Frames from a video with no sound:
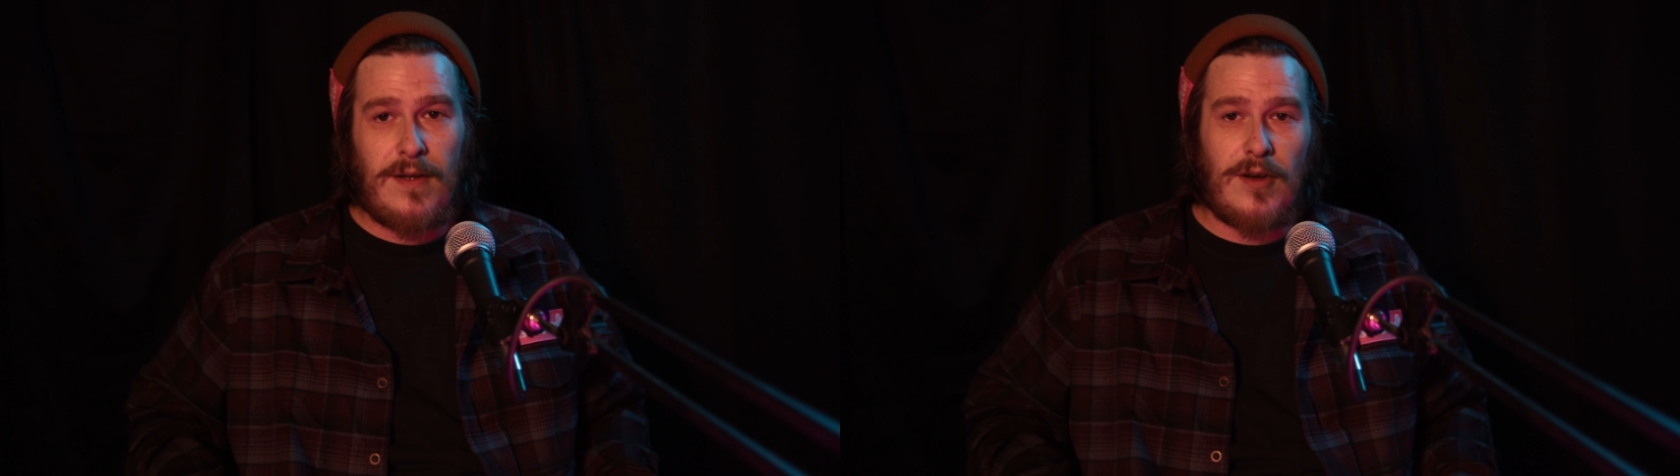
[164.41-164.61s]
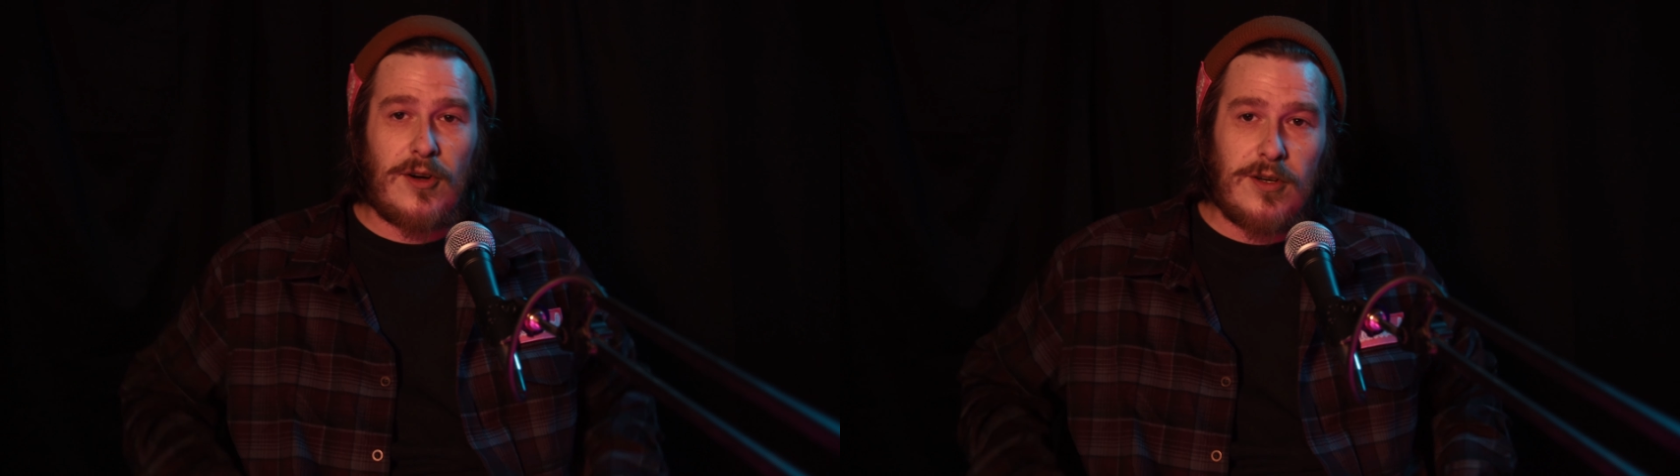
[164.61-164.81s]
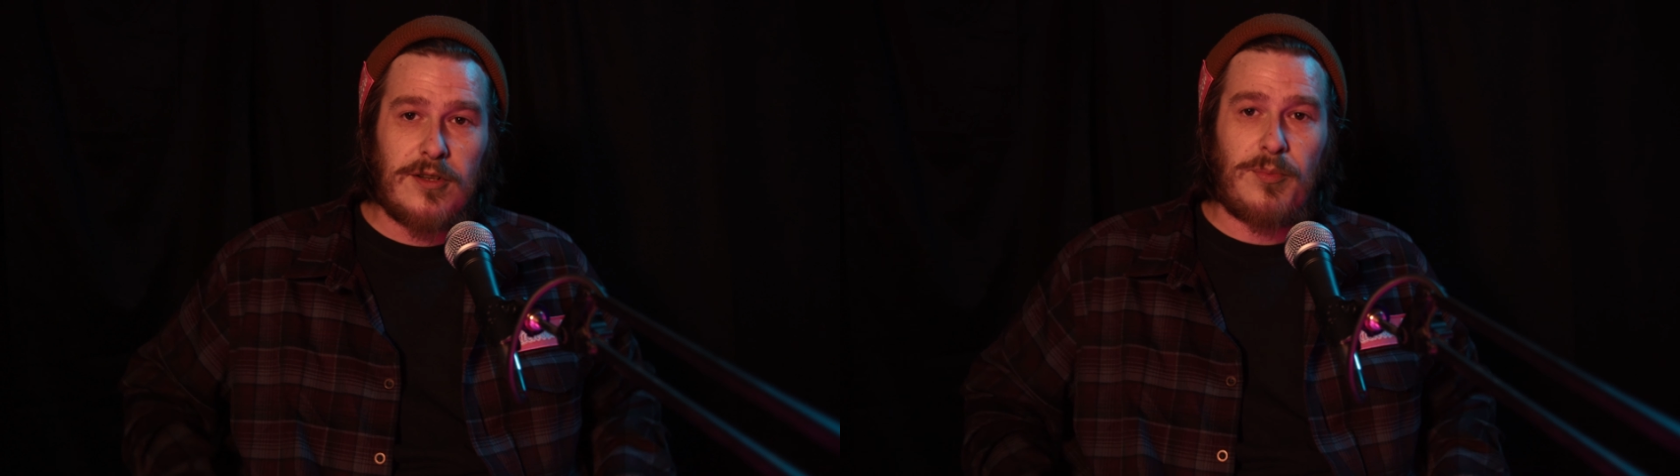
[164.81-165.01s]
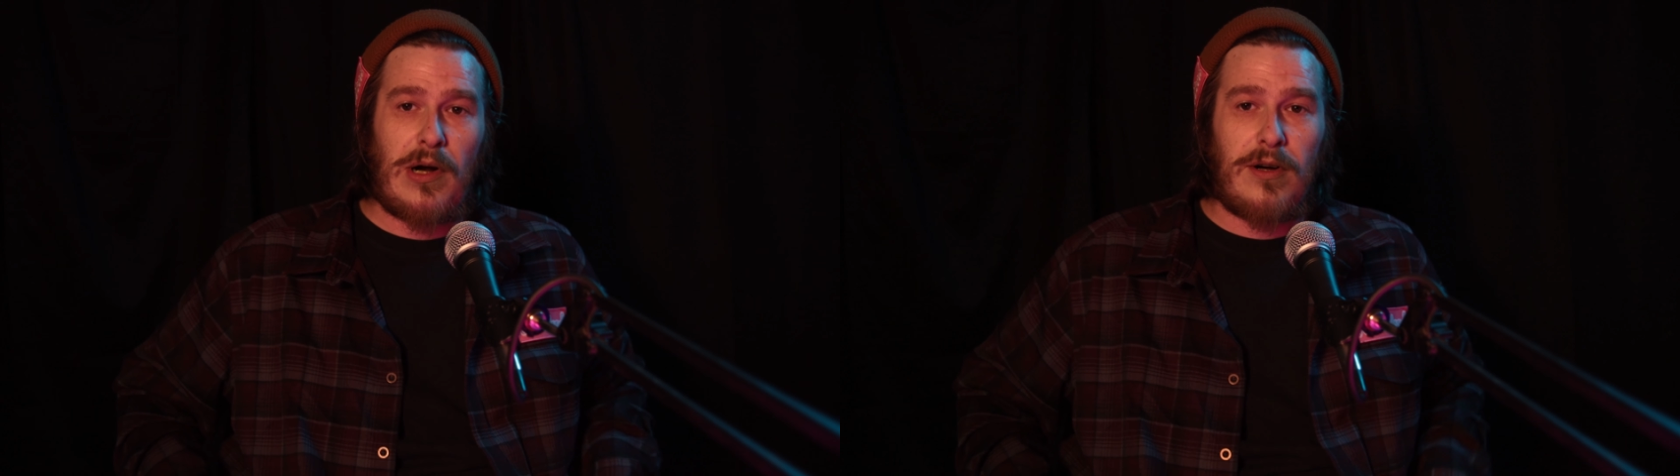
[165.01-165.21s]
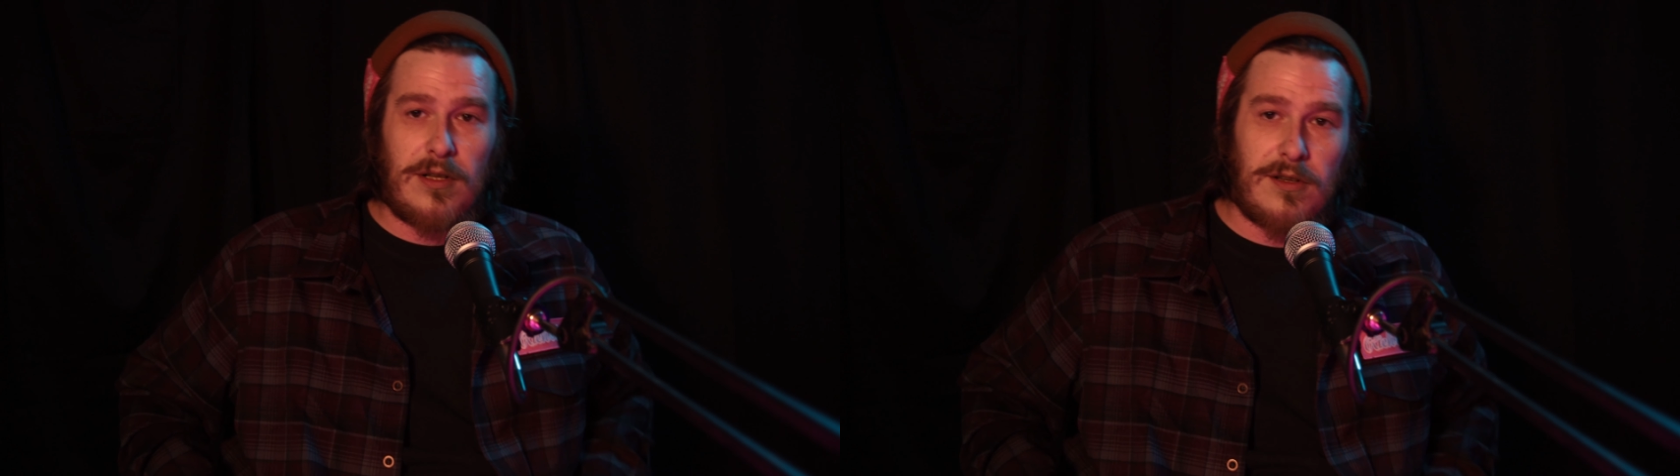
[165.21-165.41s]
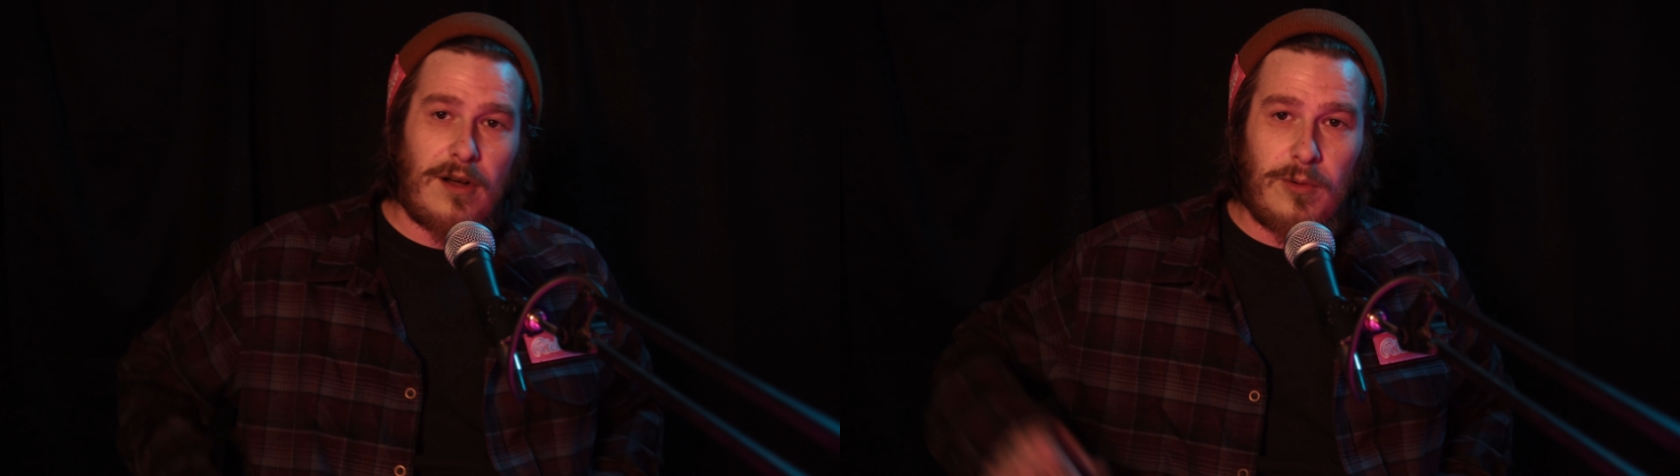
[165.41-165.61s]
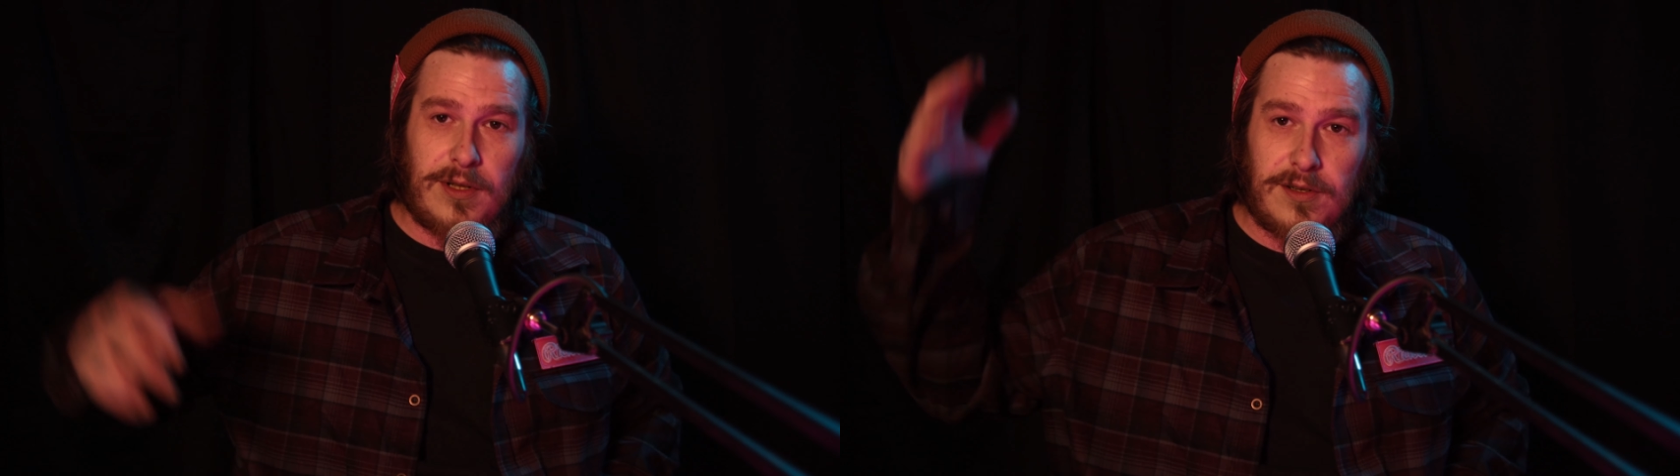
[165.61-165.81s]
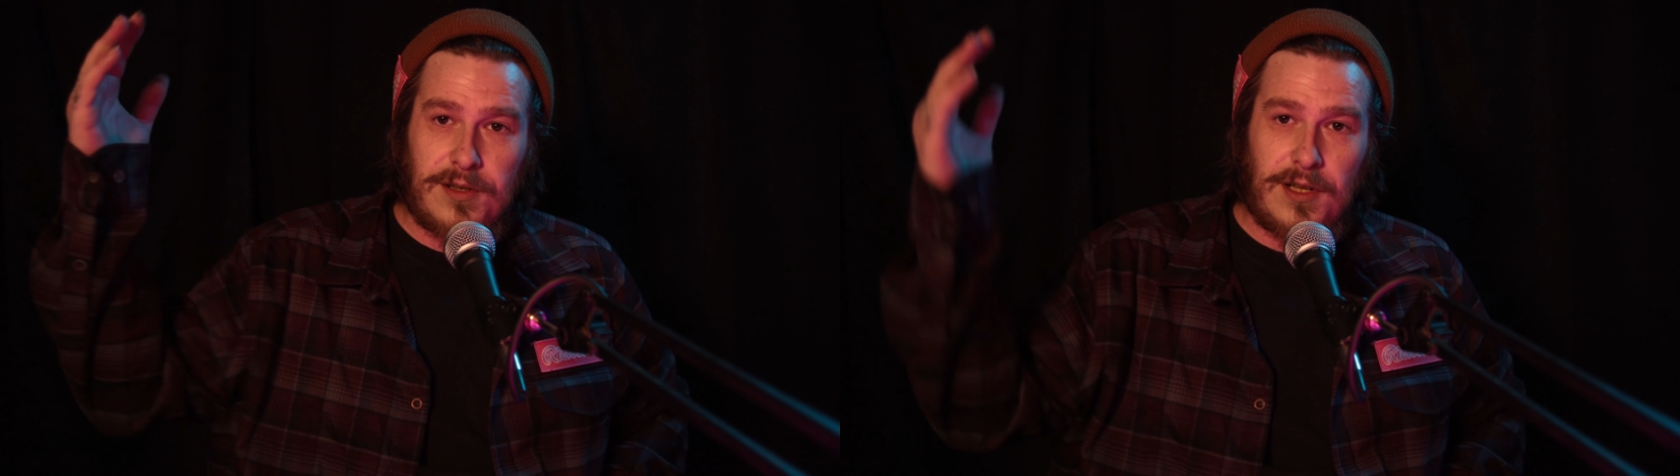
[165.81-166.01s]
The hardest part is
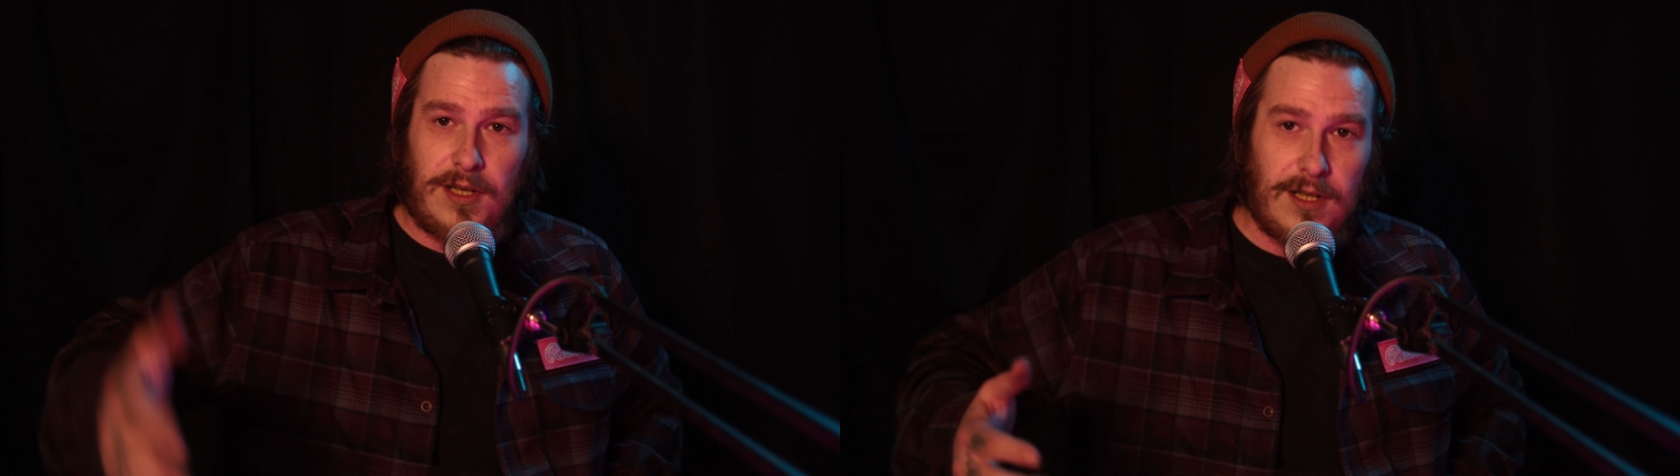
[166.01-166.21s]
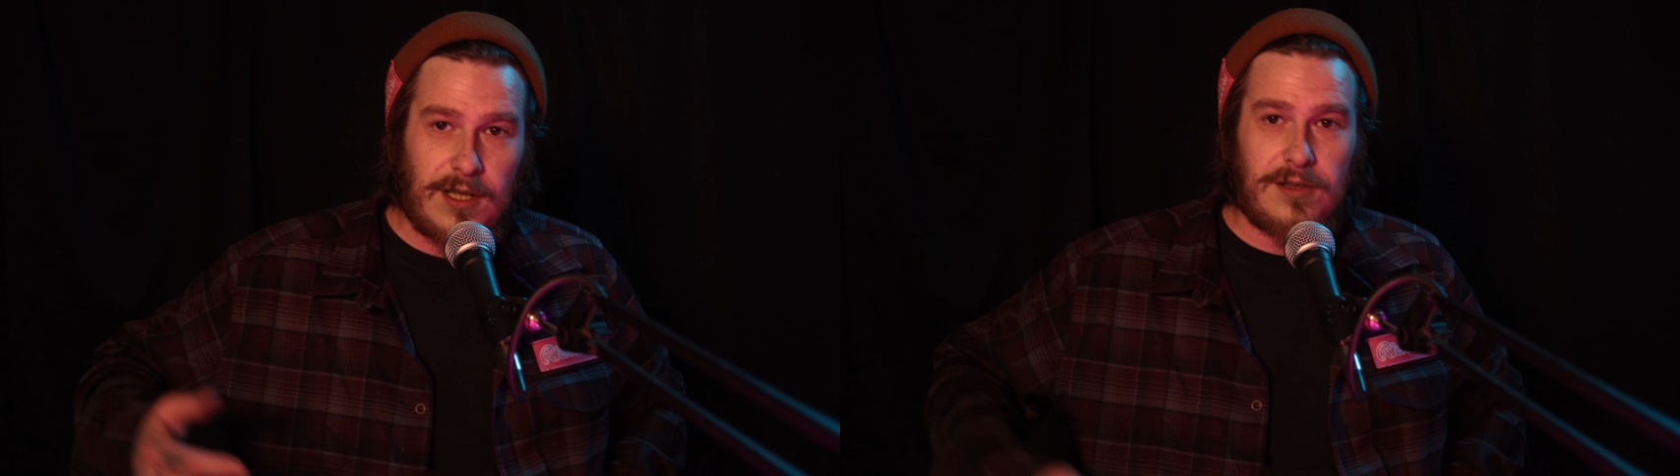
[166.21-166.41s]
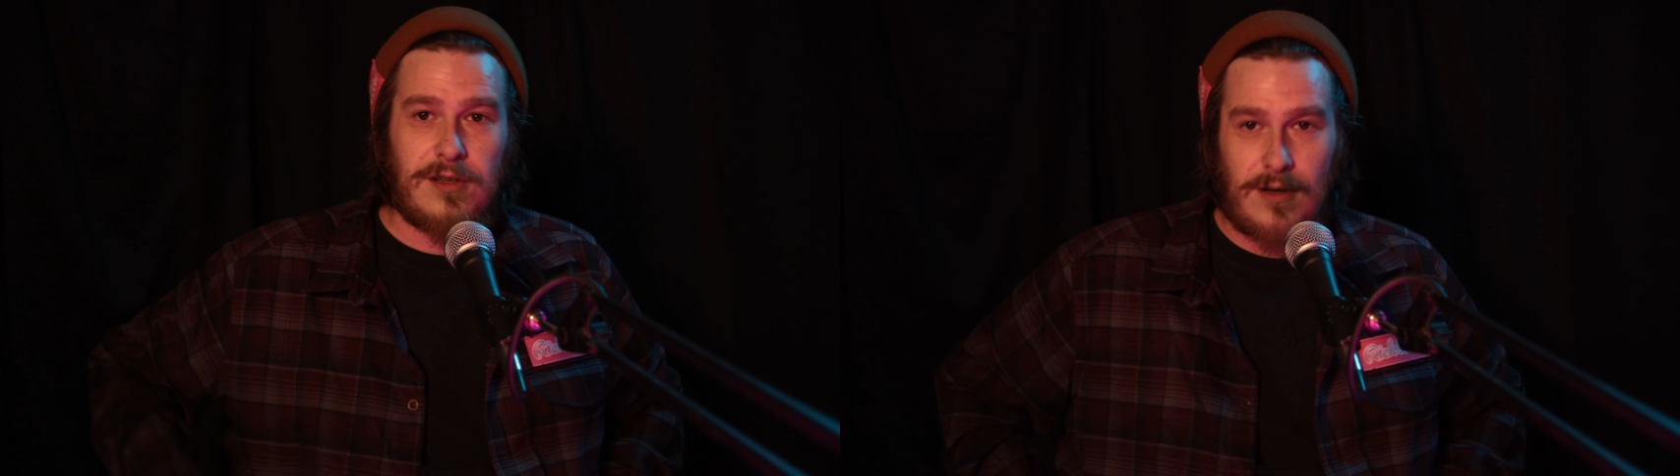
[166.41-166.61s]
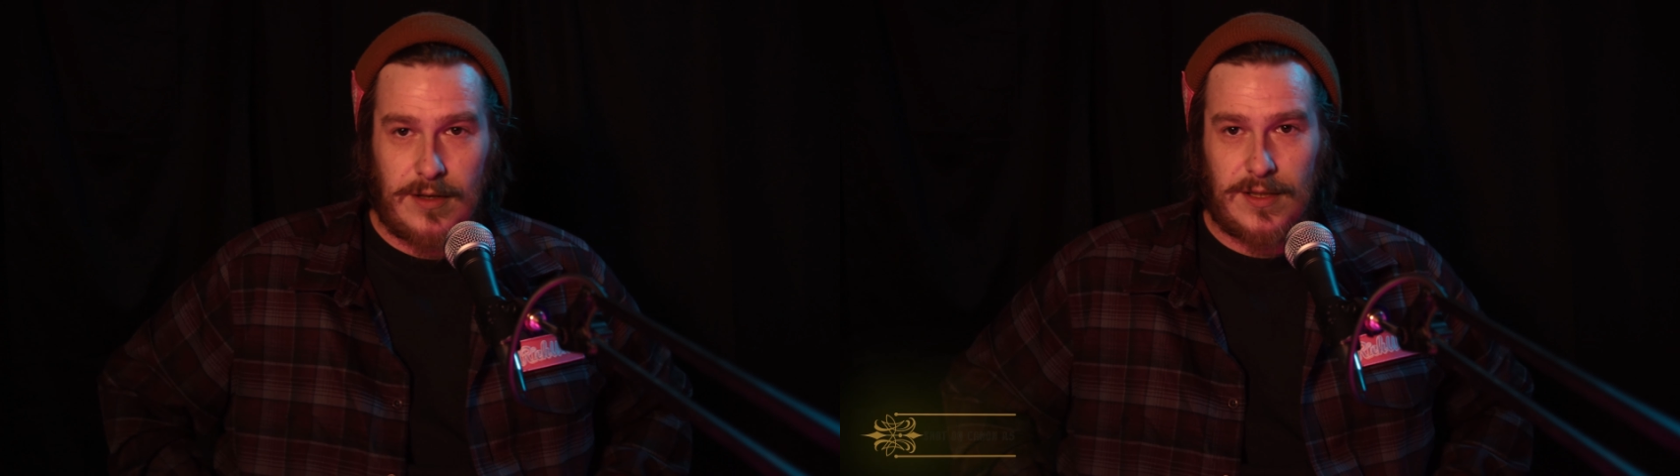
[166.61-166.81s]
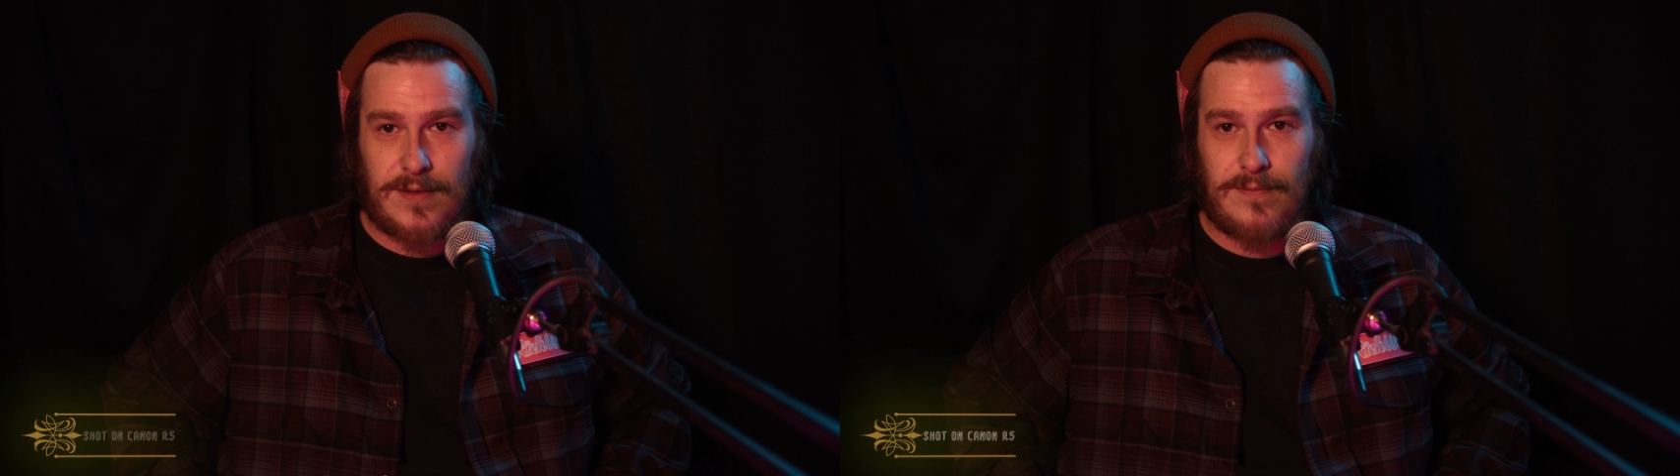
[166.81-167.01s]
always getting started.